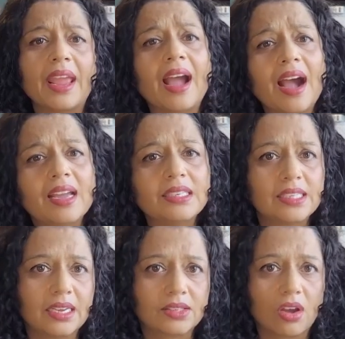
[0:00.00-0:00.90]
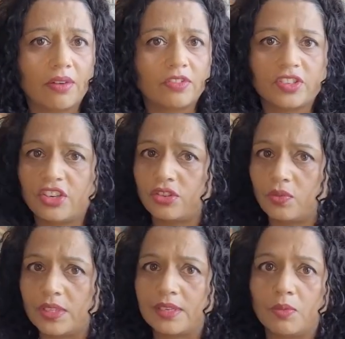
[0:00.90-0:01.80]
high stakes conversation
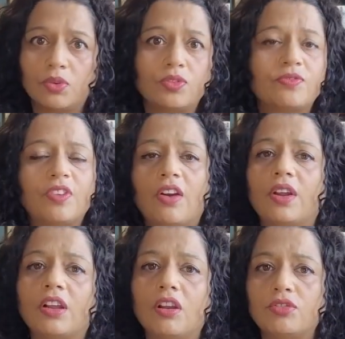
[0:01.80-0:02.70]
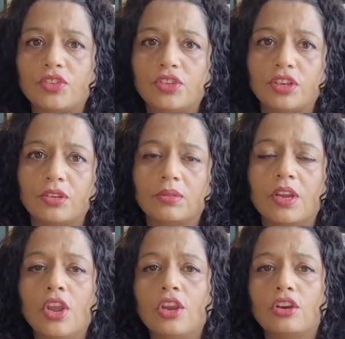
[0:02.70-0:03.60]
with someone who's very close to you.
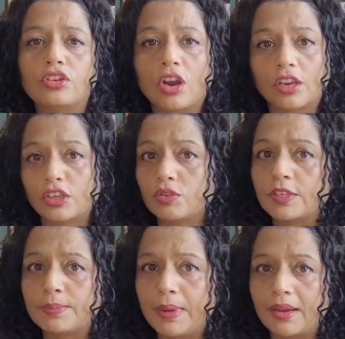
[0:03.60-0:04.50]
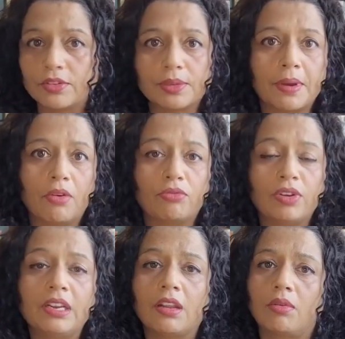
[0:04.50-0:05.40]
You're talking to a spouse about
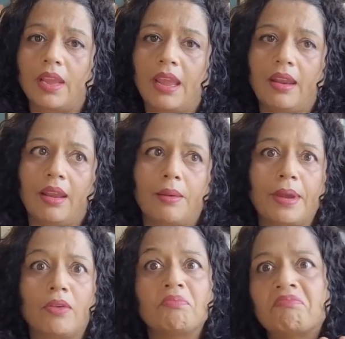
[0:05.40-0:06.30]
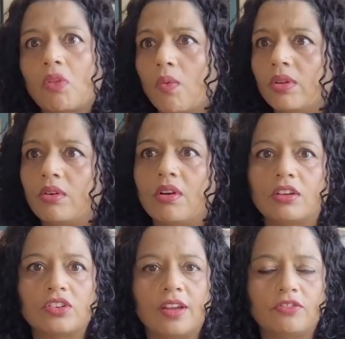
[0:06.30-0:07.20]
relocating, about whether or not
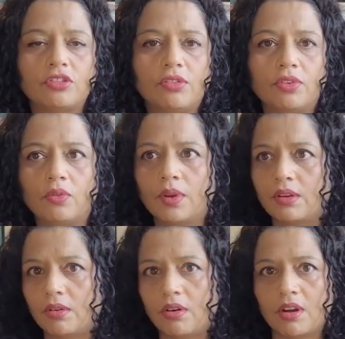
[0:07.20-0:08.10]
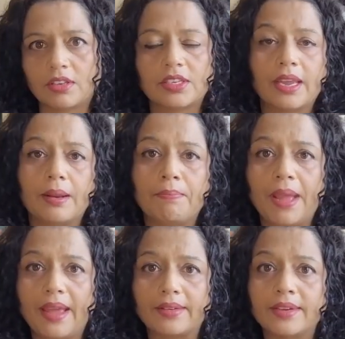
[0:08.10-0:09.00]
to have children, whether or not to get a
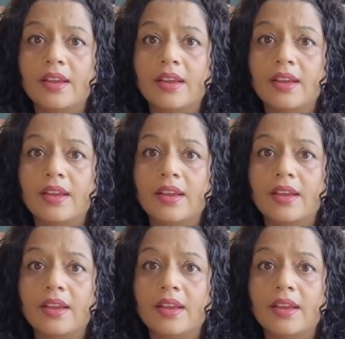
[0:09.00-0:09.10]
pet,